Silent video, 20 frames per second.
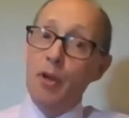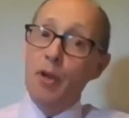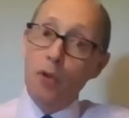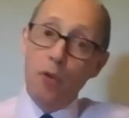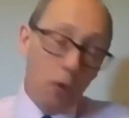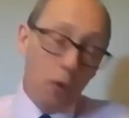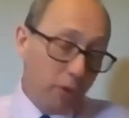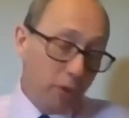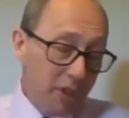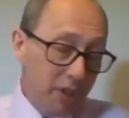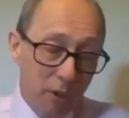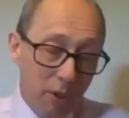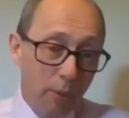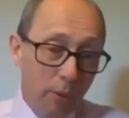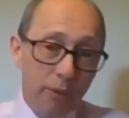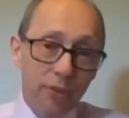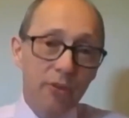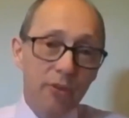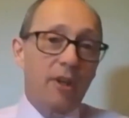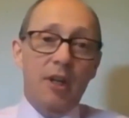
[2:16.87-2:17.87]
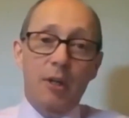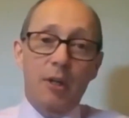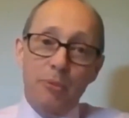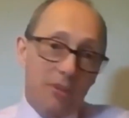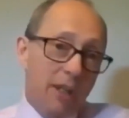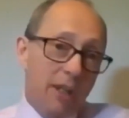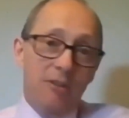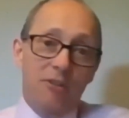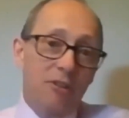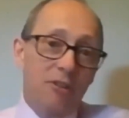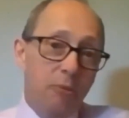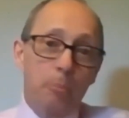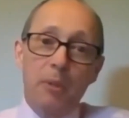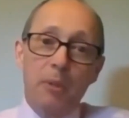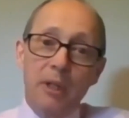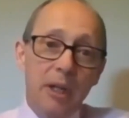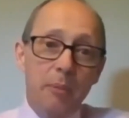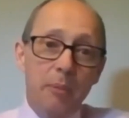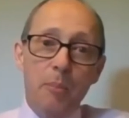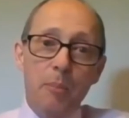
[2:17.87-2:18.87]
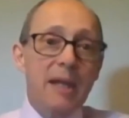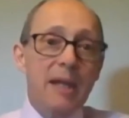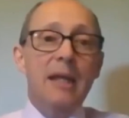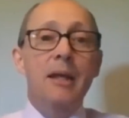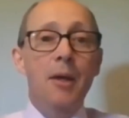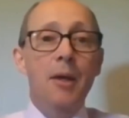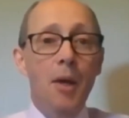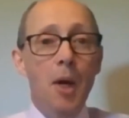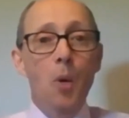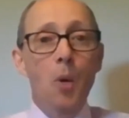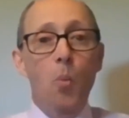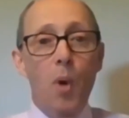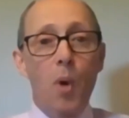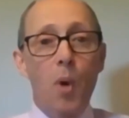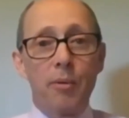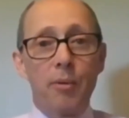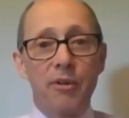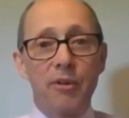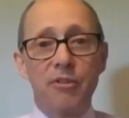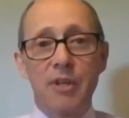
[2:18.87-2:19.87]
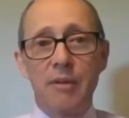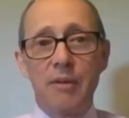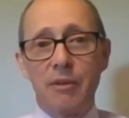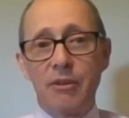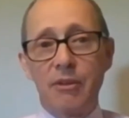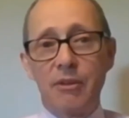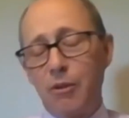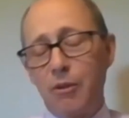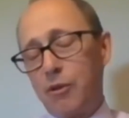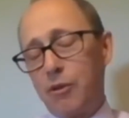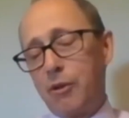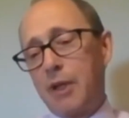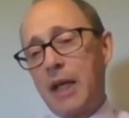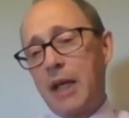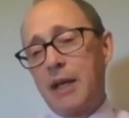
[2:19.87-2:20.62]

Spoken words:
not in all circumstances, but in many, while receiving social care.